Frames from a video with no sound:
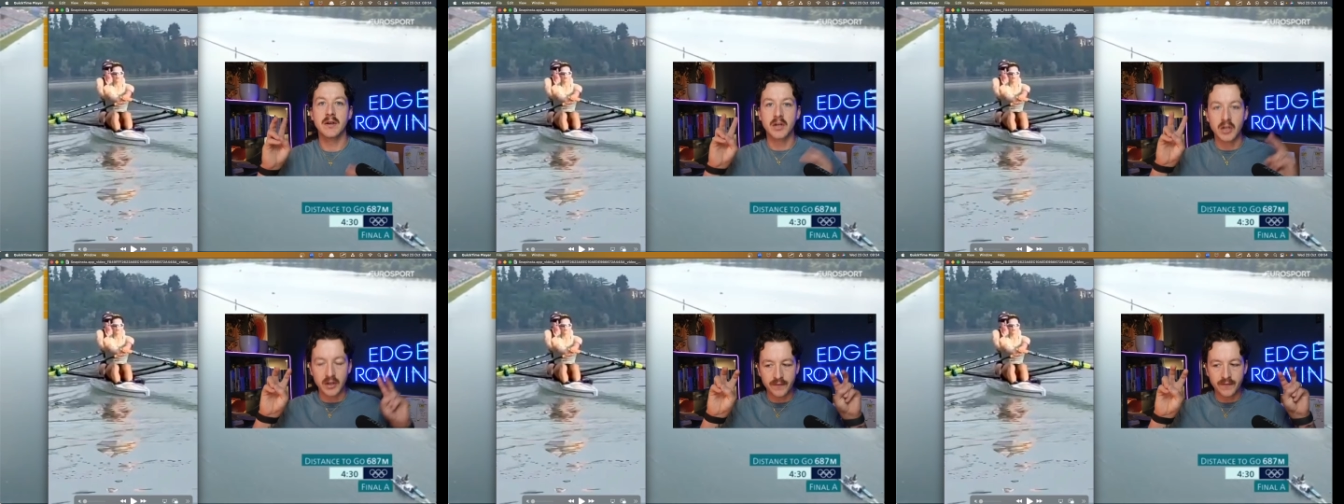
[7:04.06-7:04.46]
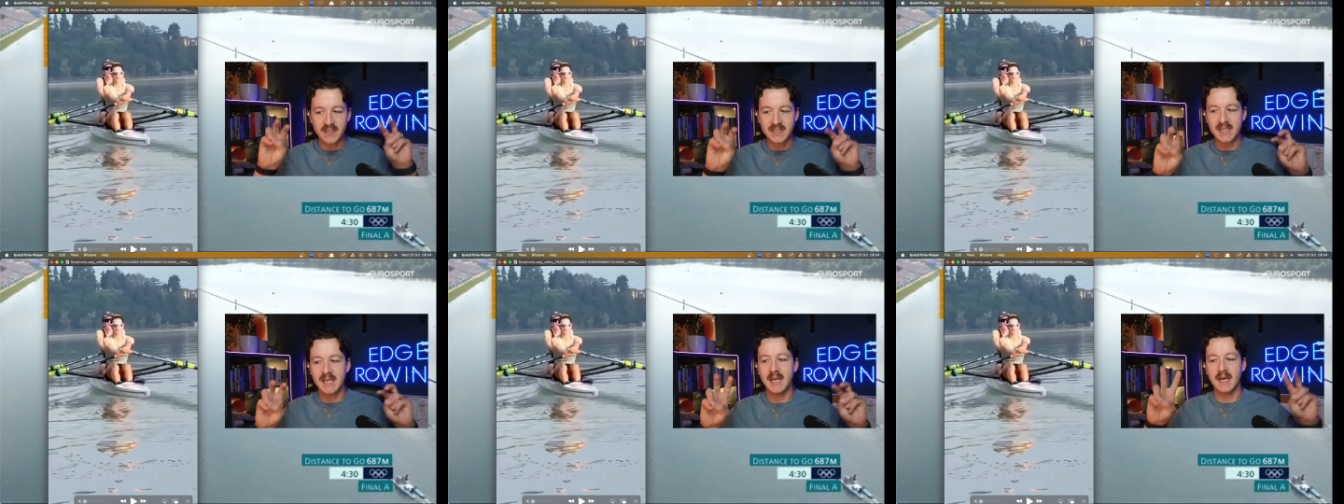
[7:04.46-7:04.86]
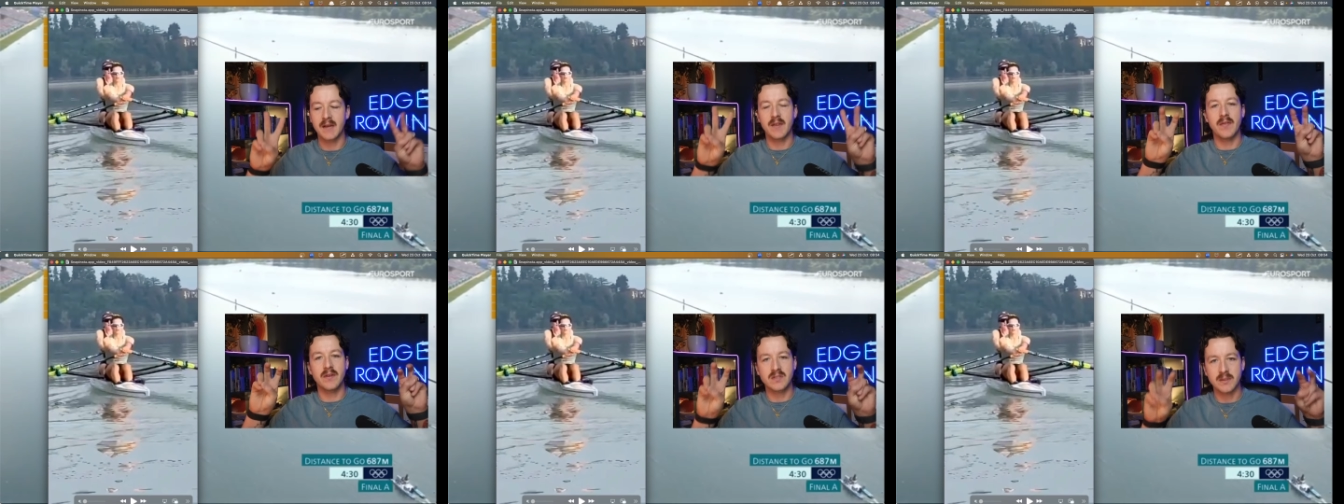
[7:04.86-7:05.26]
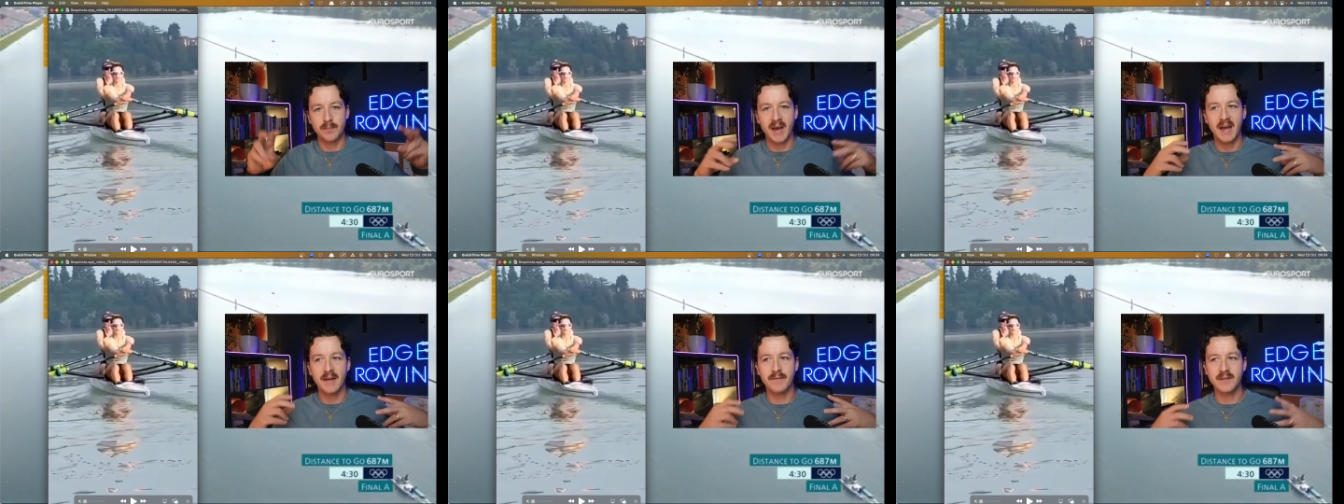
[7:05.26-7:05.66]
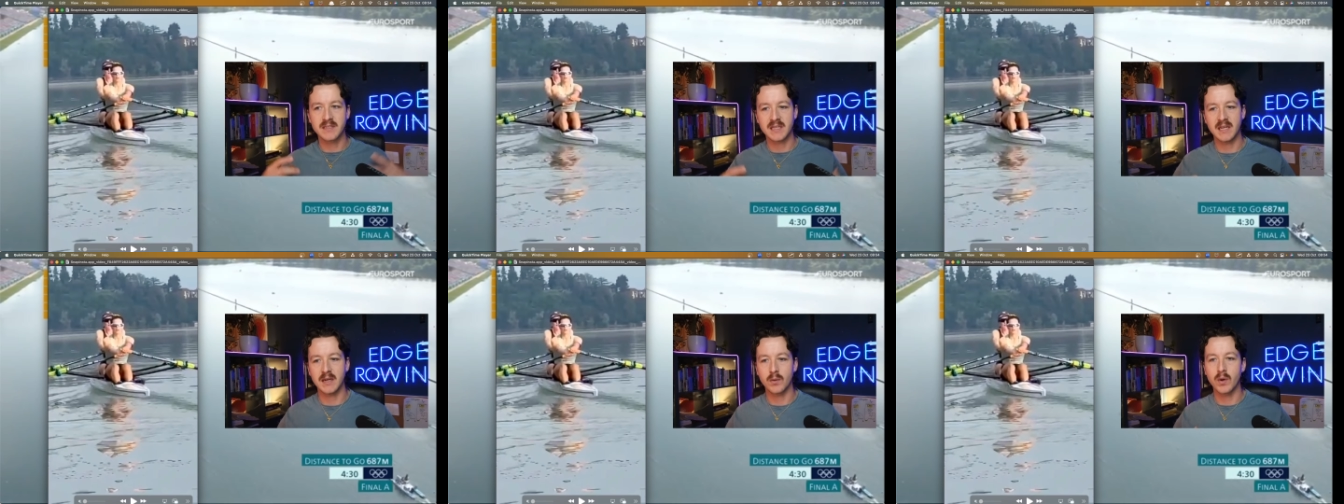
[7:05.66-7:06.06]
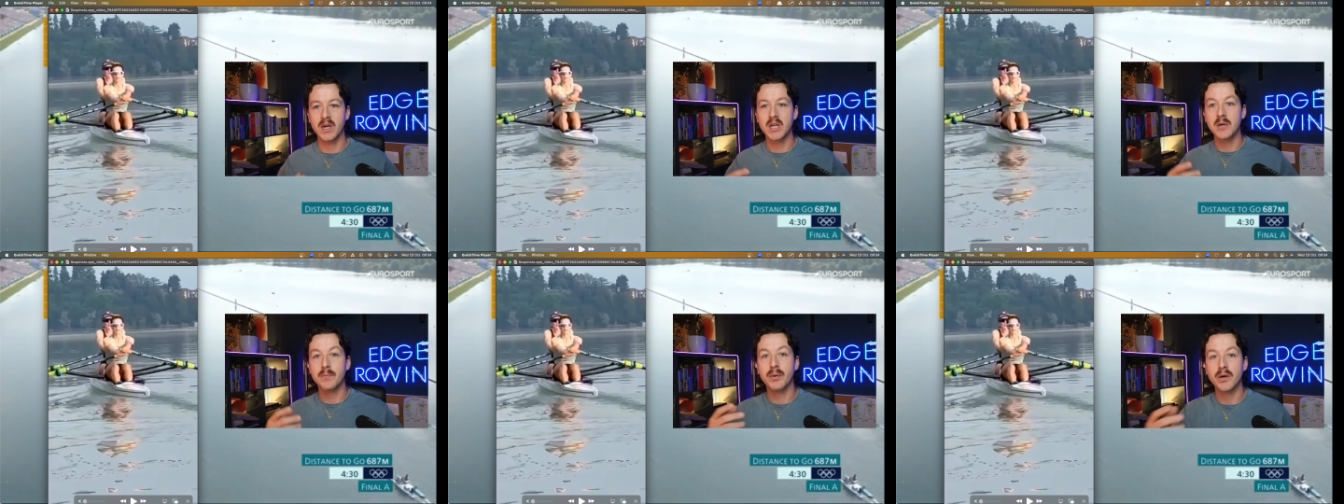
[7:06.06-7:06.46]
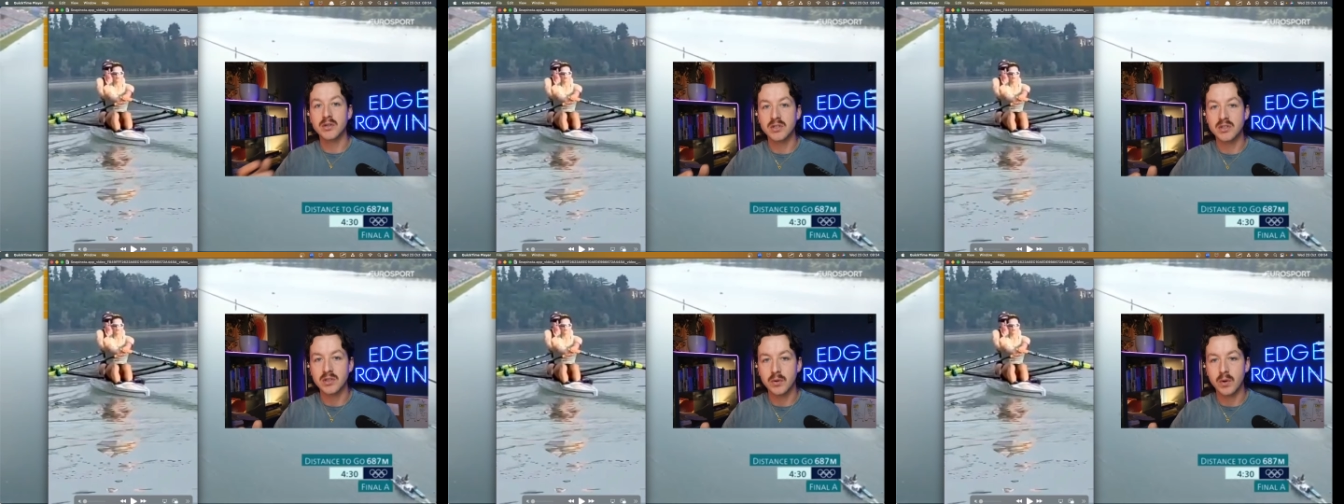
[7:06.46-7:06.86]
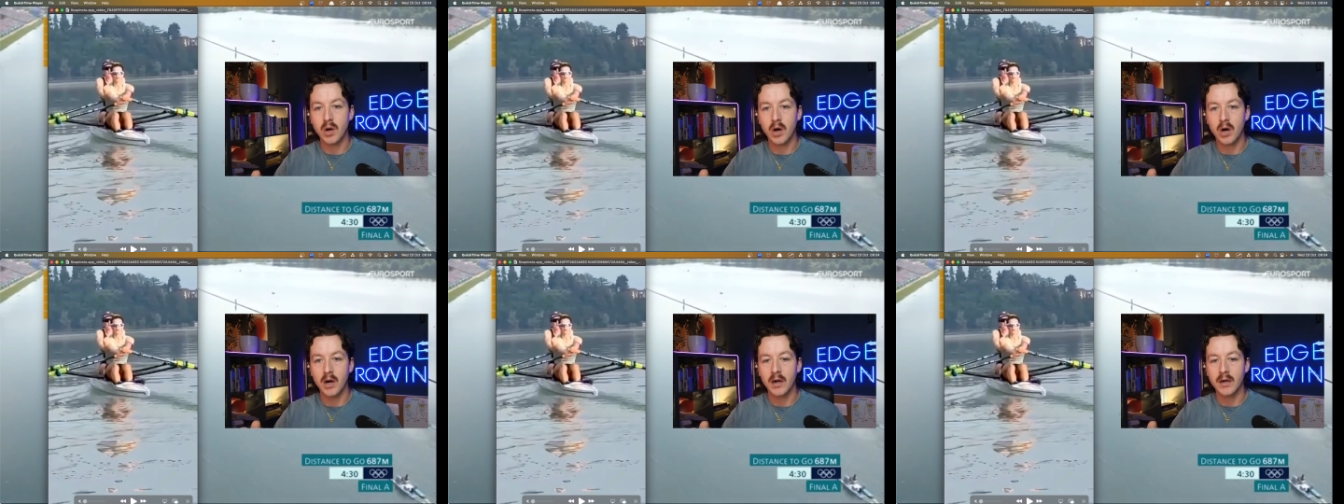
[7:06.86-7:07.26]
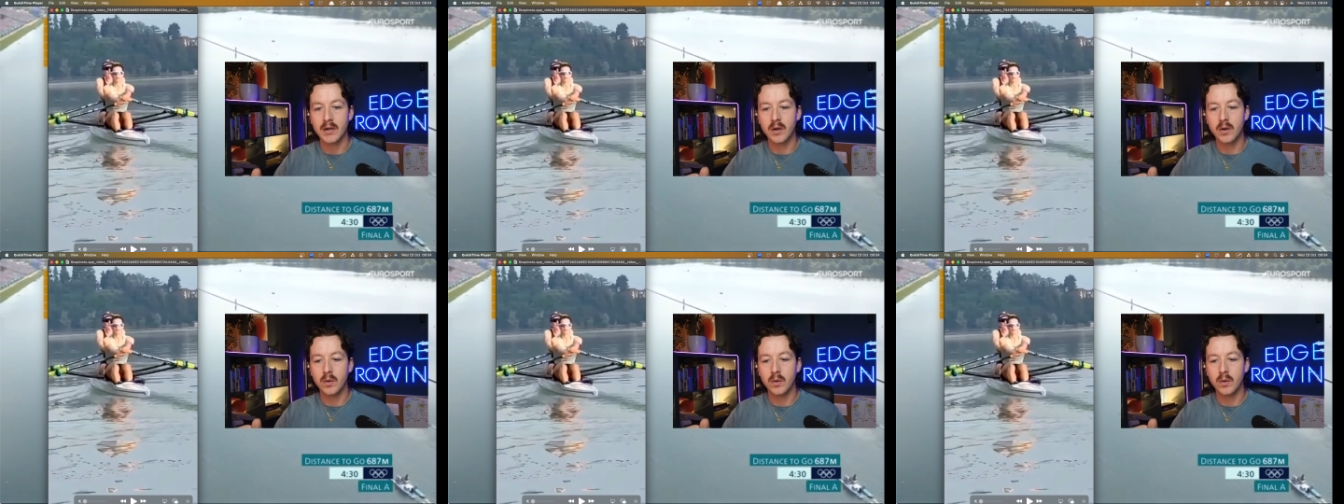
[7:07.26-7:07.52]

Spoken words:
good fatigue and then there's the bad fatigue. When are you pushing too hard?